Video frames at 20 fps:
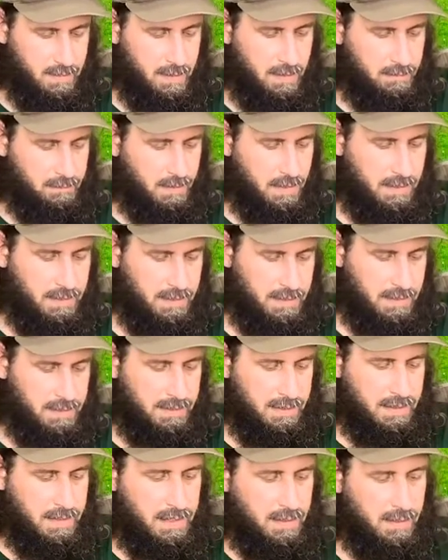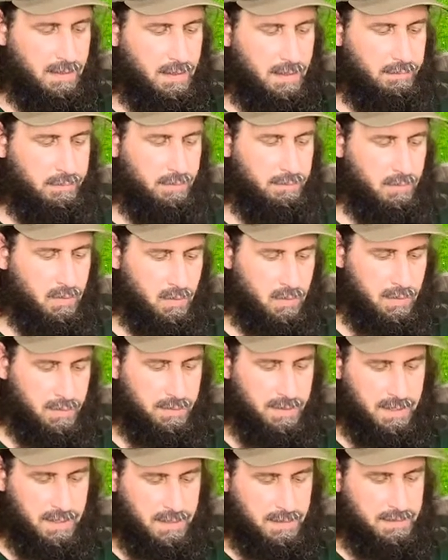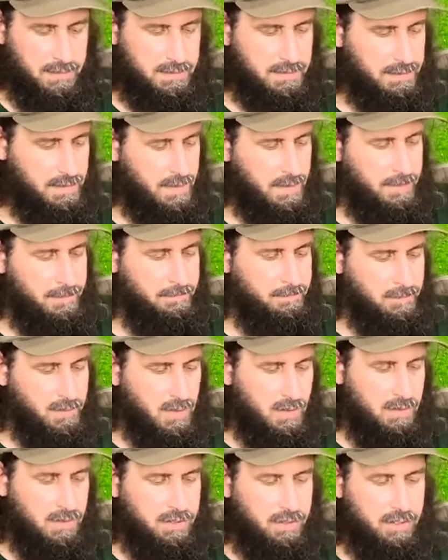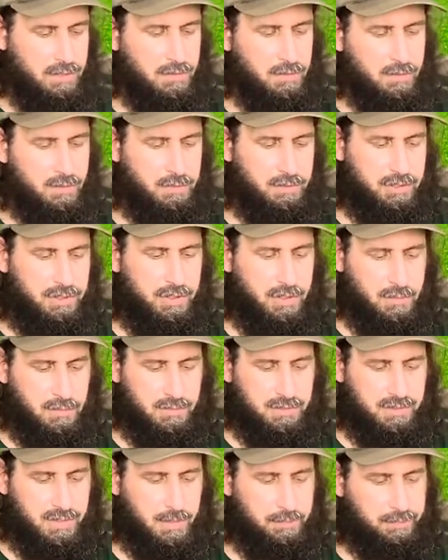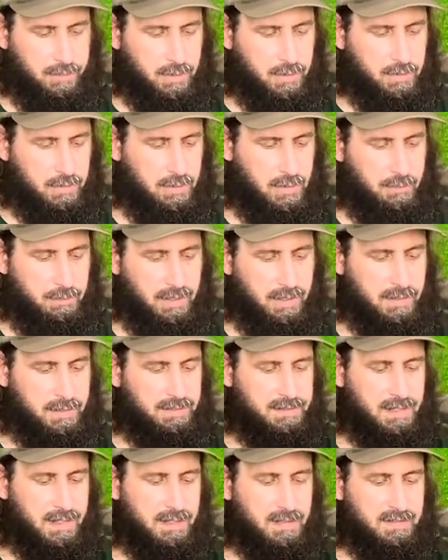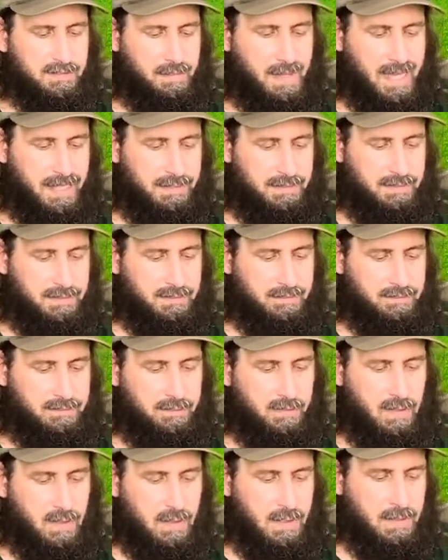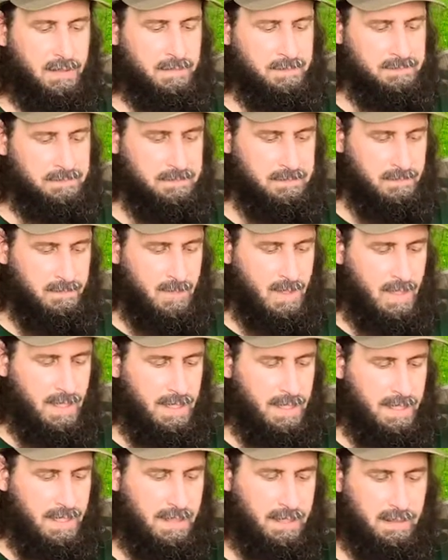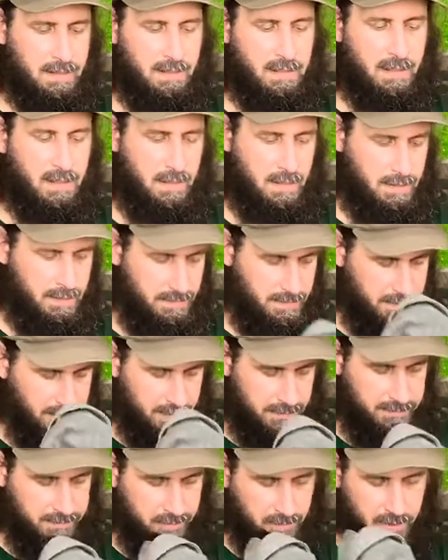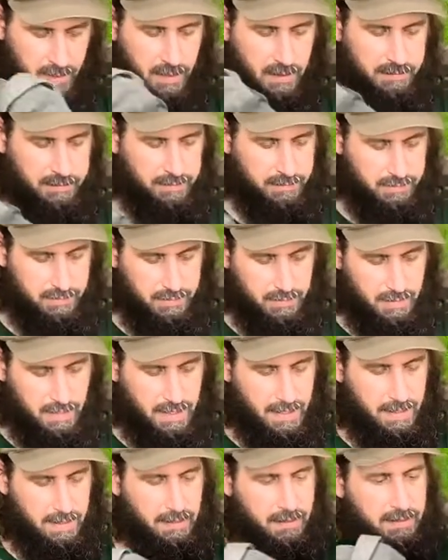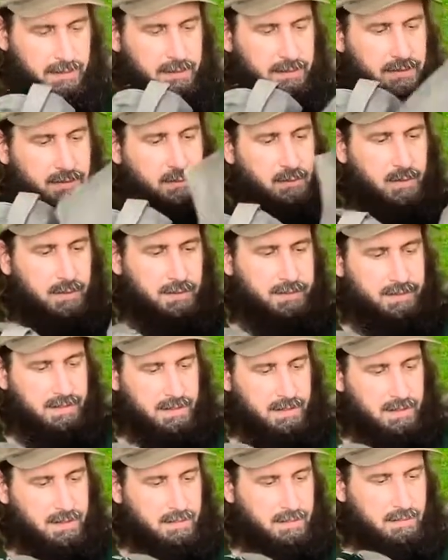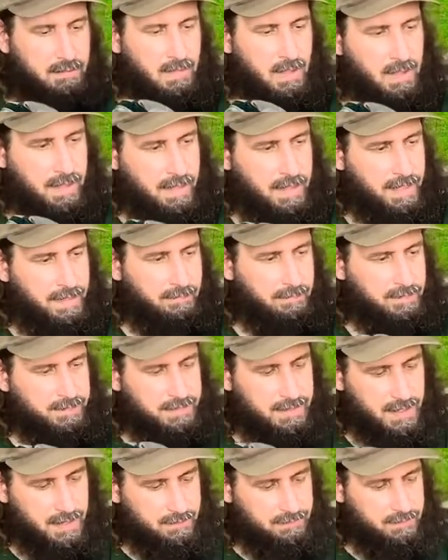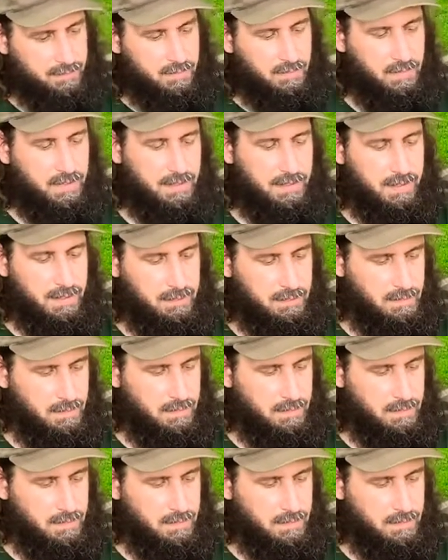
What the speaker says: I might need to get a couple more of these. Huge zipper. I mean, this thing is massive, and that's pretty awesome. So that is what's in my haversack for the weekend.